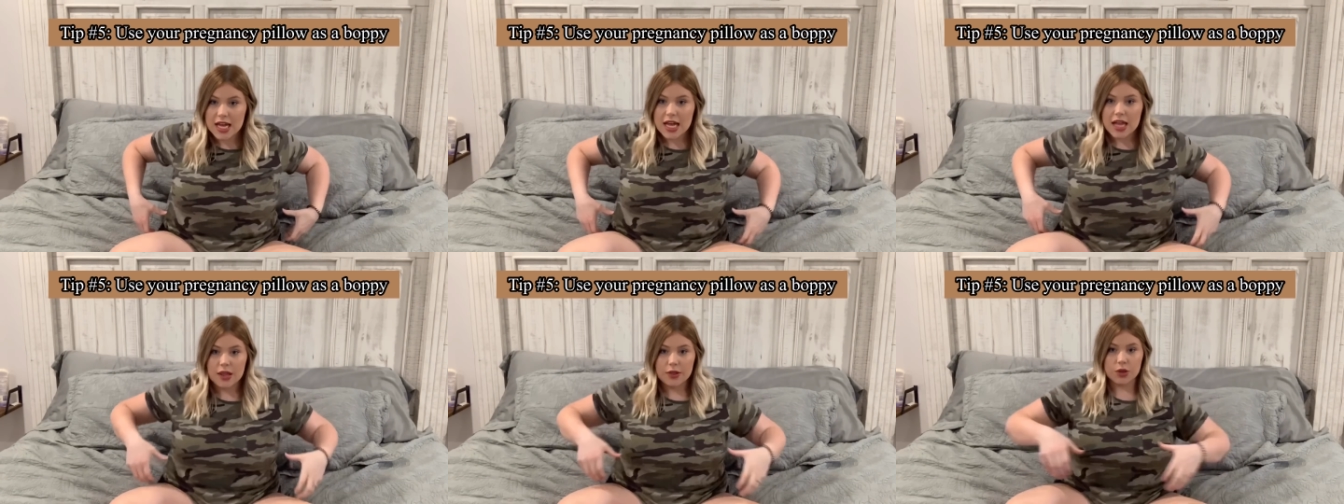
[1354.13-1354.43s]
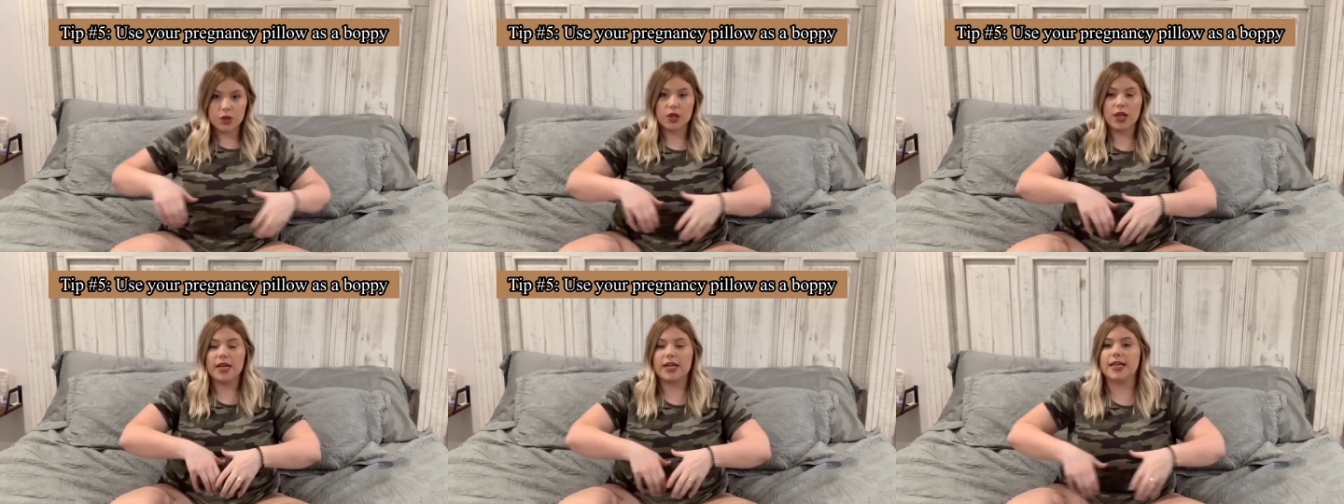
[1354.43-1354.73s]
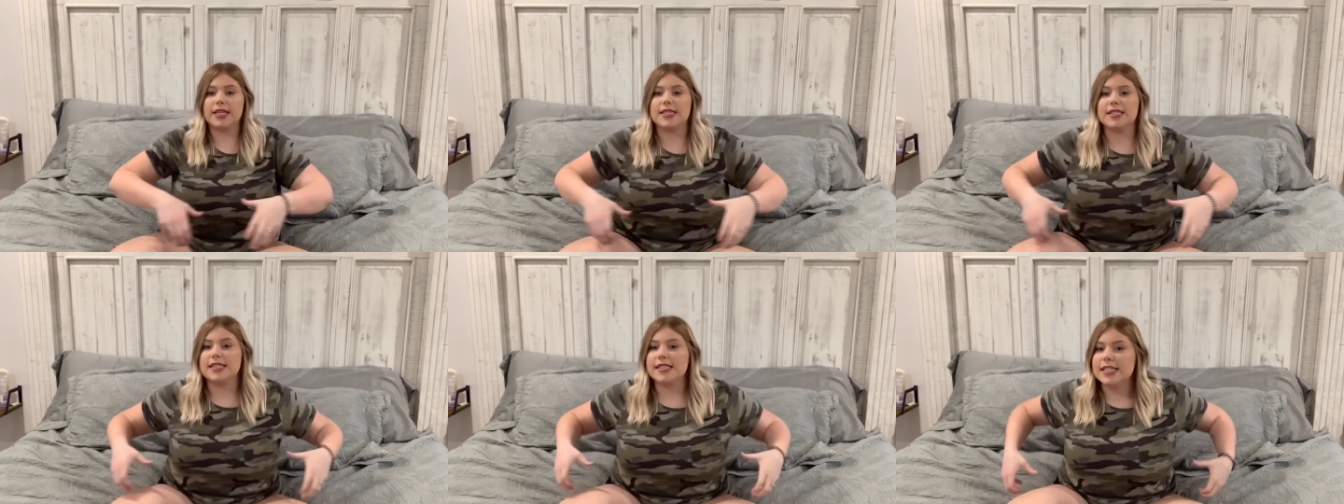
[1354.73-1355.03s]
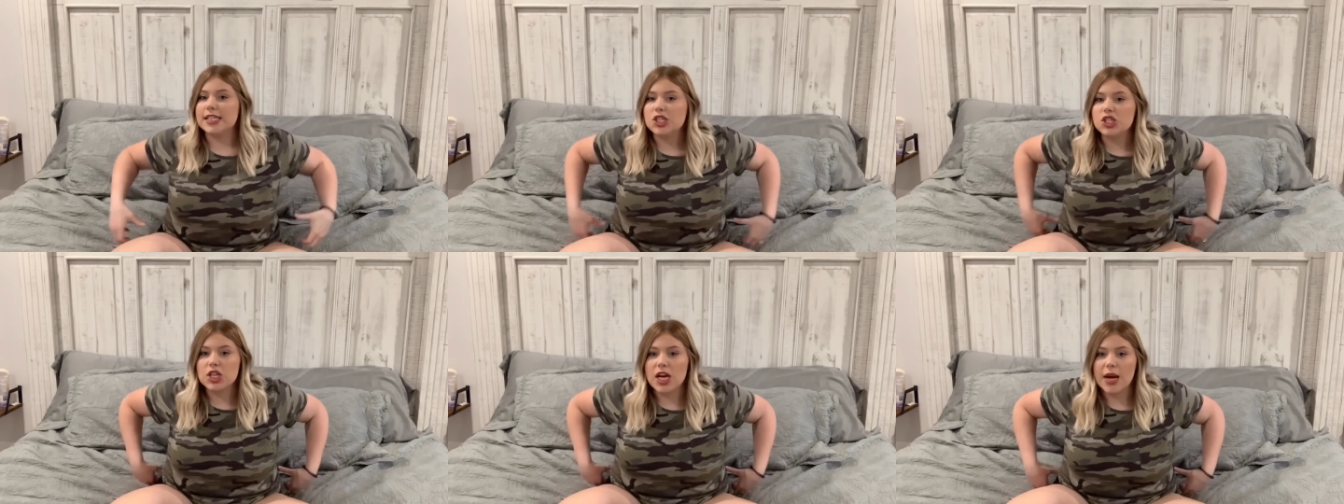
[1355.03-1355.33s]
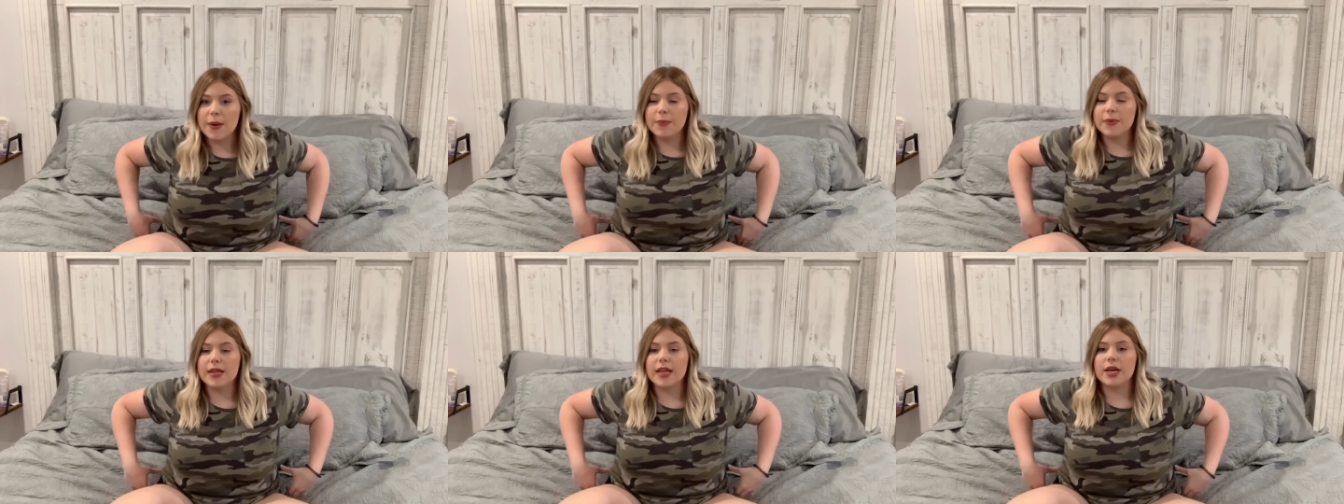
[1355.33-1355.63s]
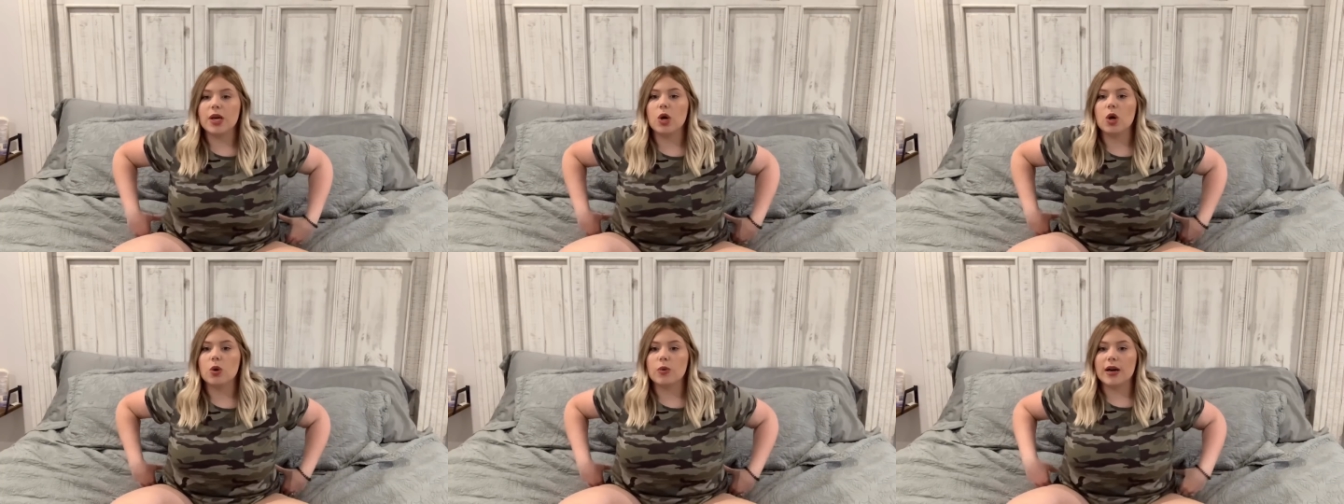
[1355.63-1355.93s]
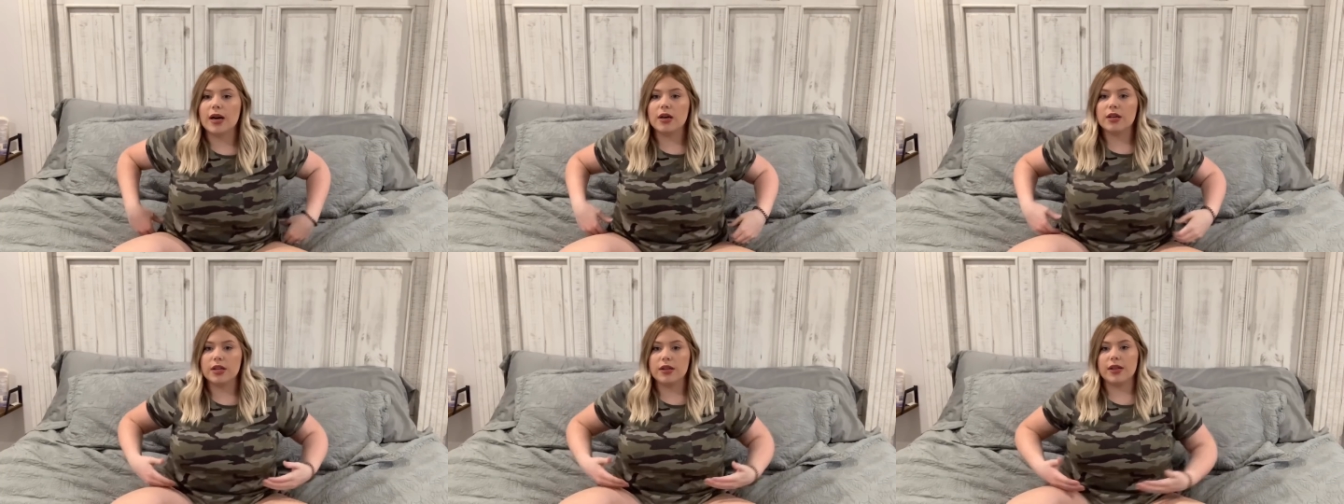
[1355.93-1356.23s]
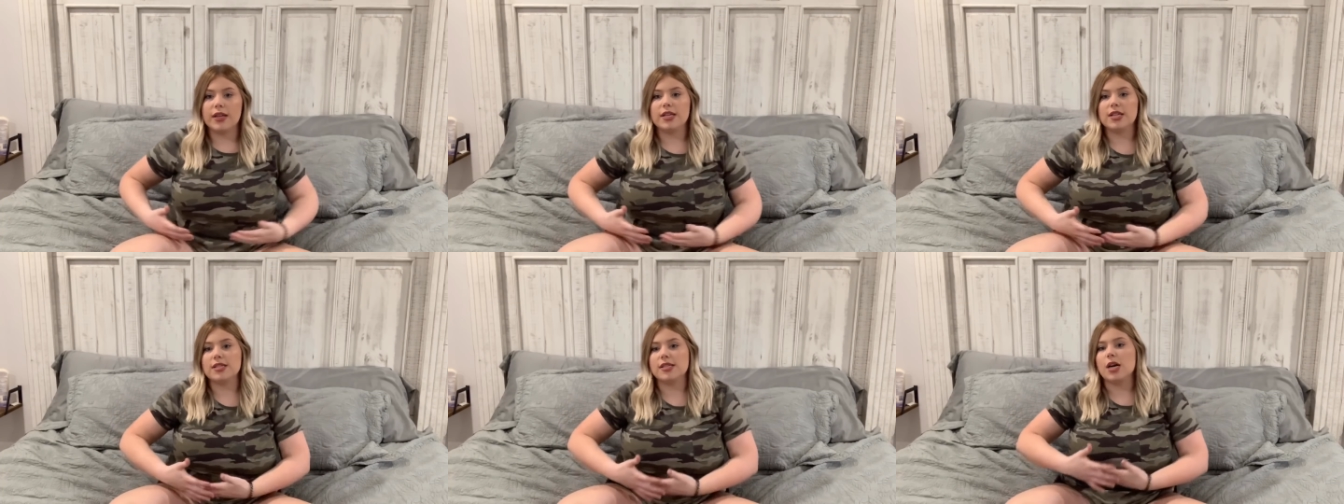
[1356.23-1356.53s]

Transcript: they're like a C shape and they go around and they just